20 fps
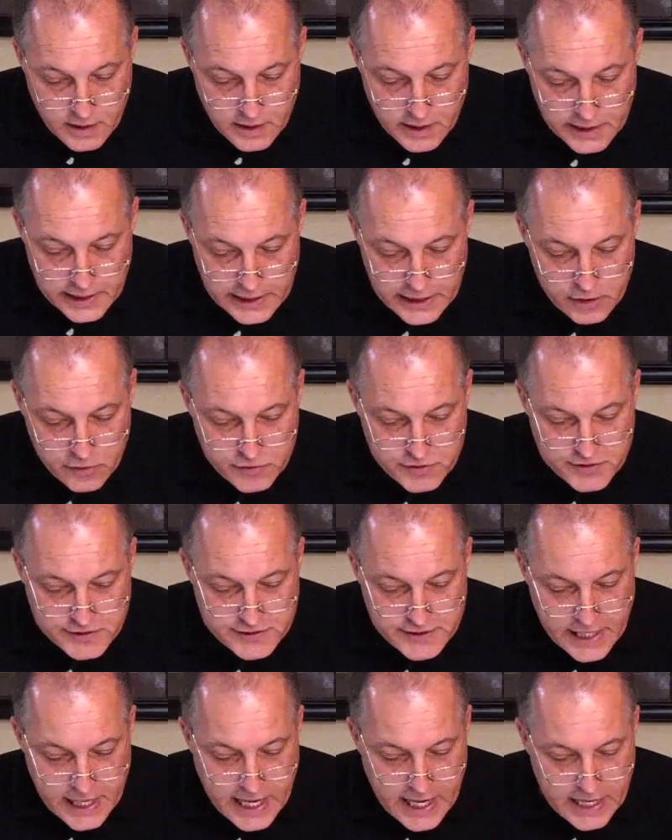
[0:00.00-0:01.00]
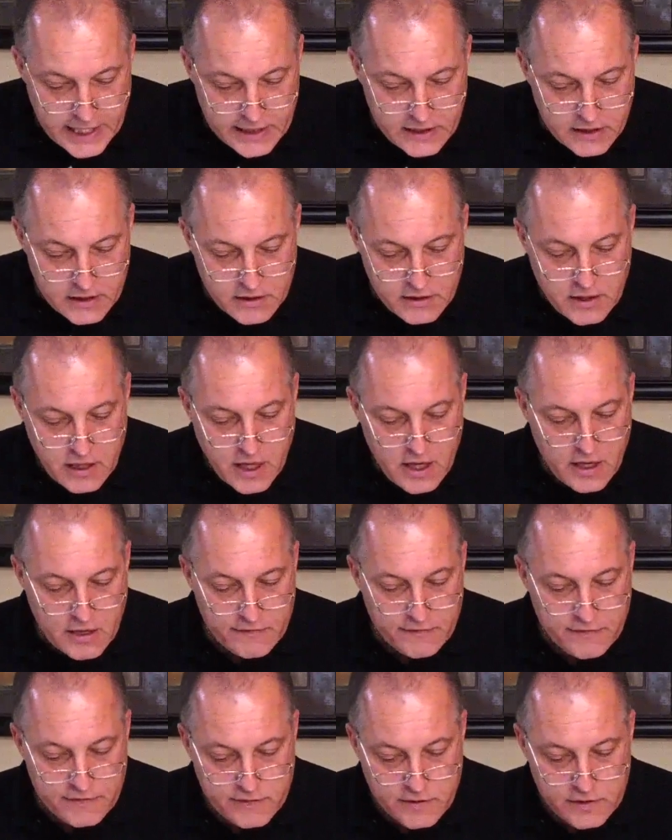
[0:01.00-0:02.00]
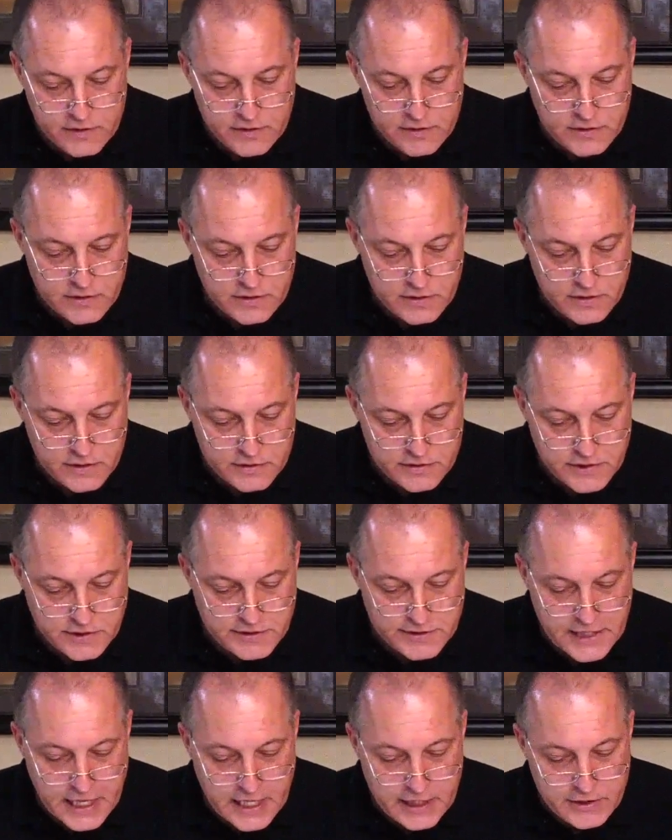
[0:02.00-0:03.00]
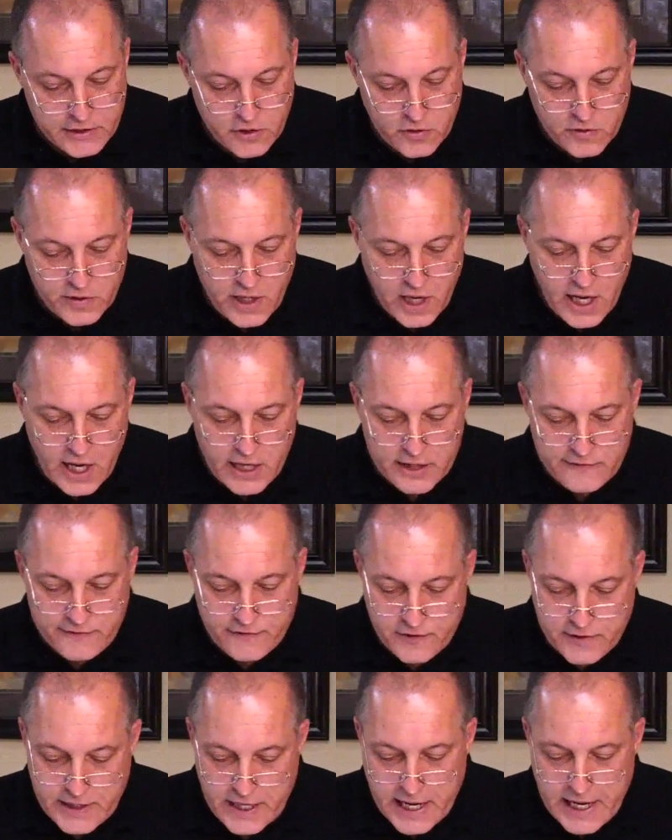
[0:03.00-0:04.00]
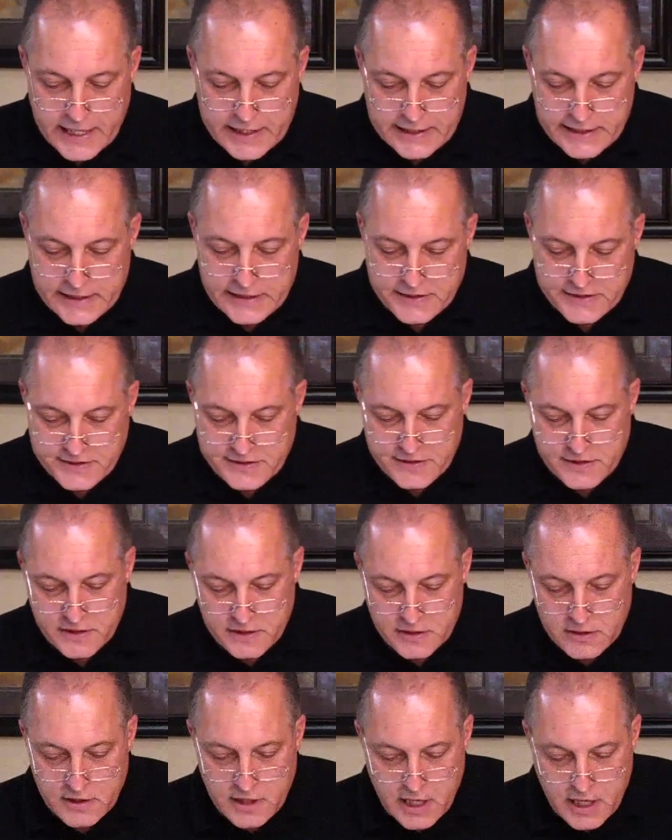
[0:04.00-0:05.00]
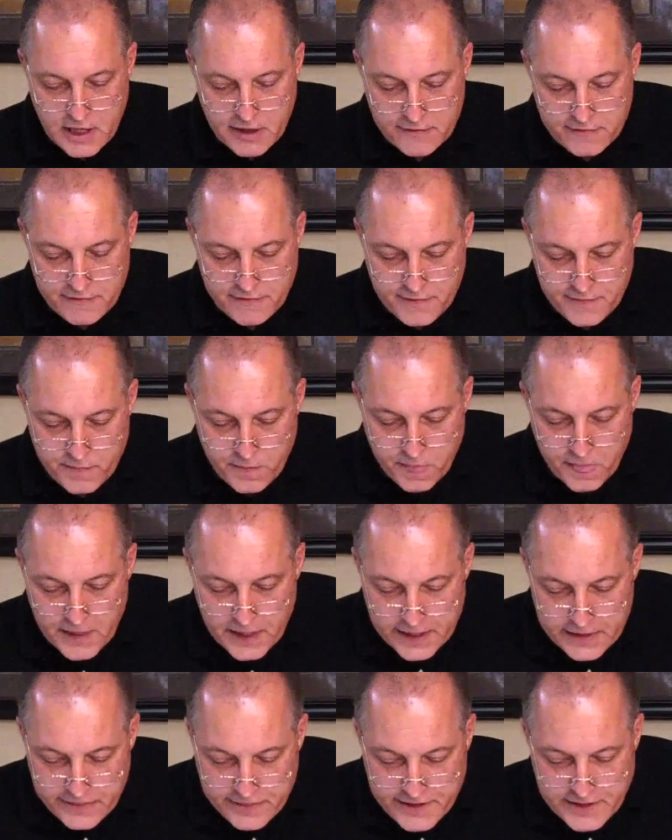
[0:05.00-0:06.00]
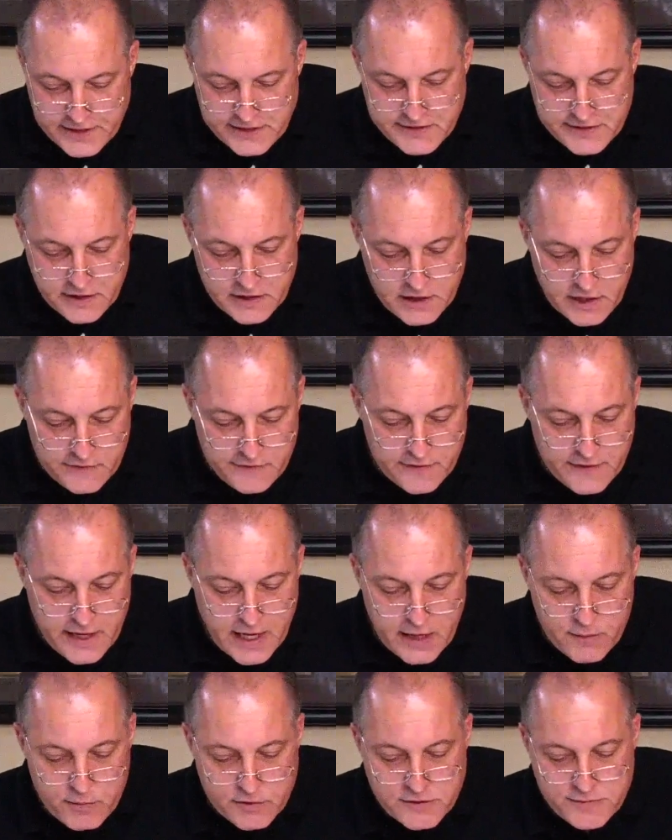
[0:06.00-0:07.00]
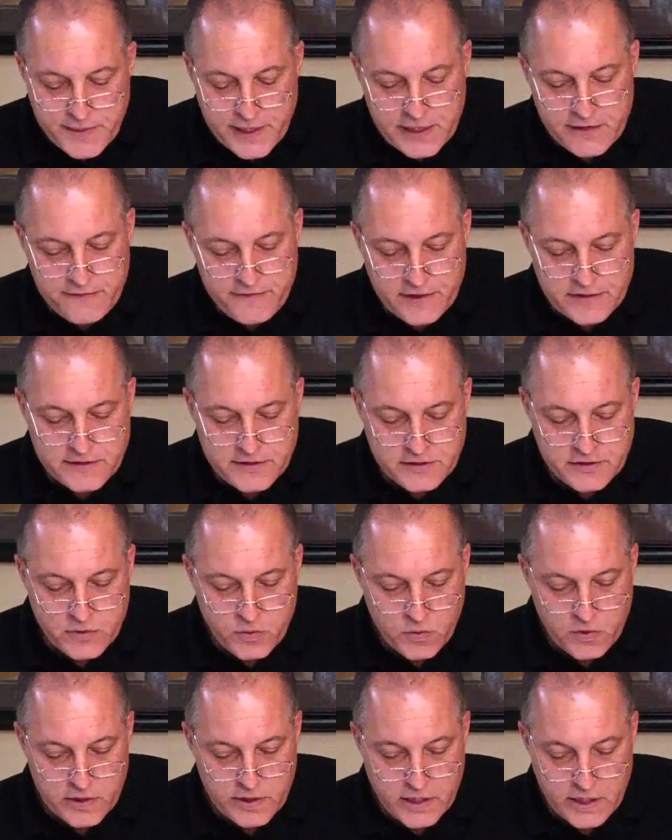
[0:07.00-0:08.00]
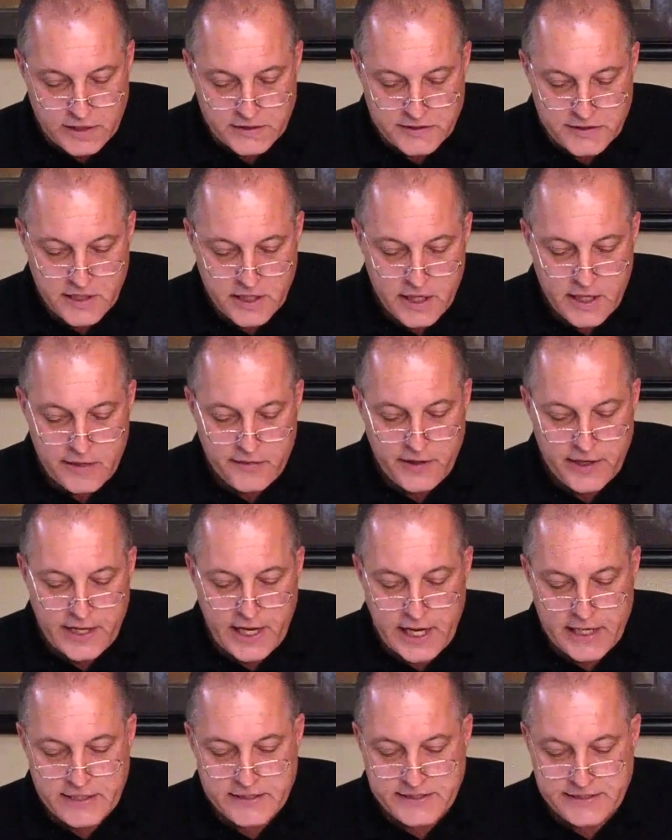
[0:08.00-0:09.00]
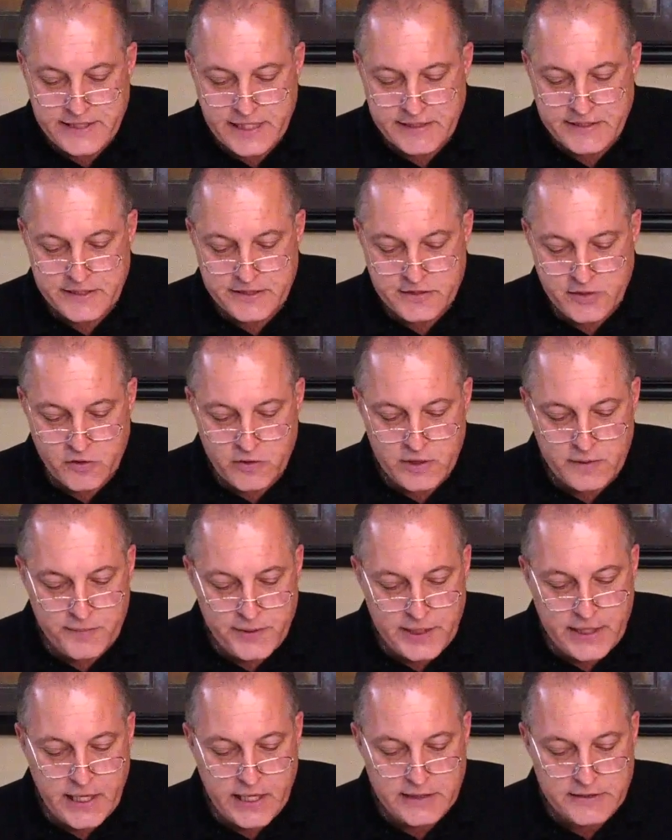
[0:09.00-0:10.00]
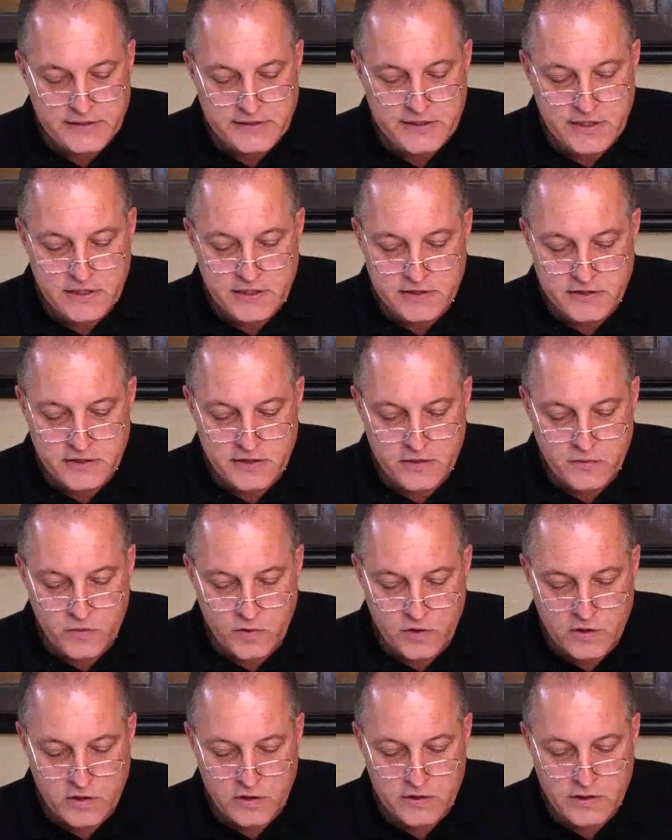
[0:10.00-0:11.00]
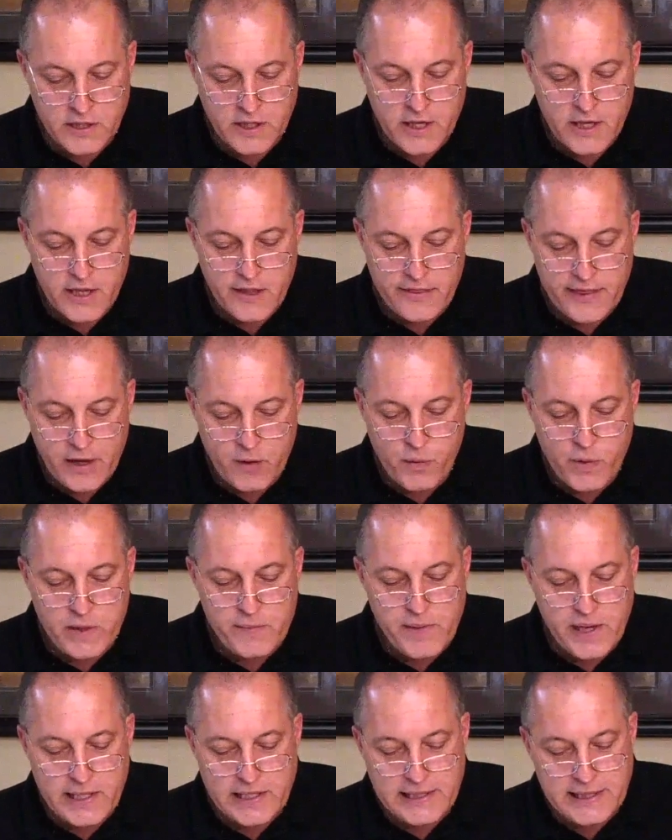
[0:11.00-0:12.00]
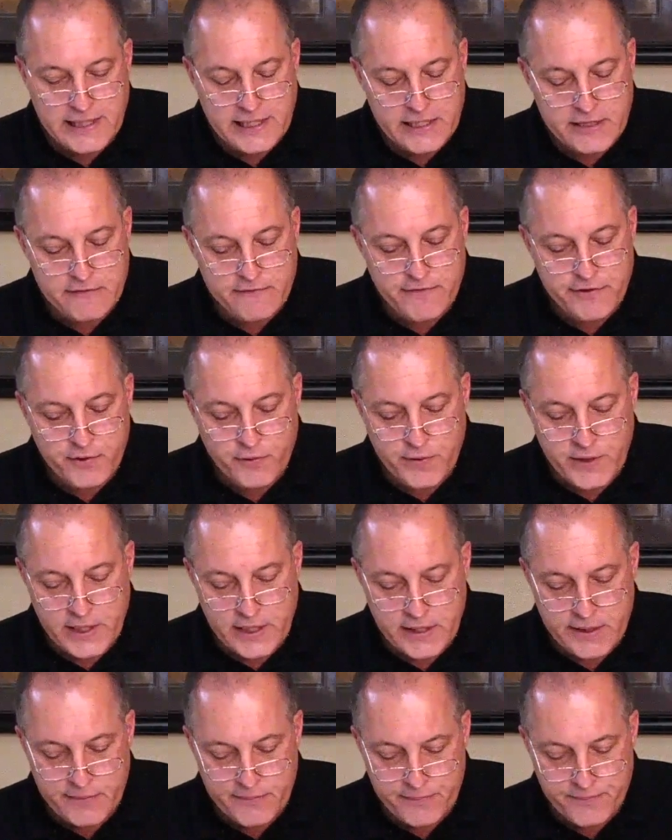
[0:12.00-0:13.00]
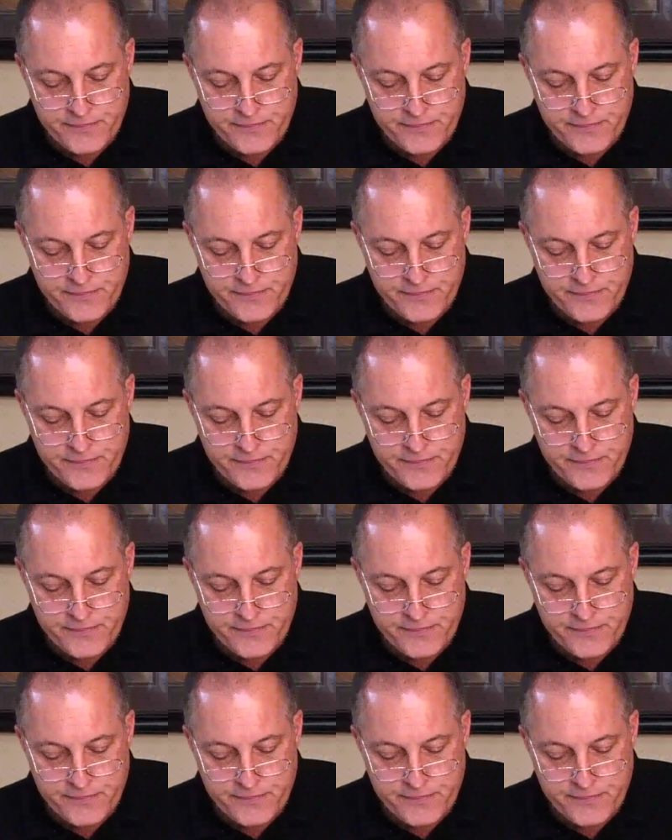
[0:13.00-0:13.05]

He who does not love does not know God, for God is love. In this, the love of God was manifested toward us that God has sent his only begotten Son into the world that we might live through him.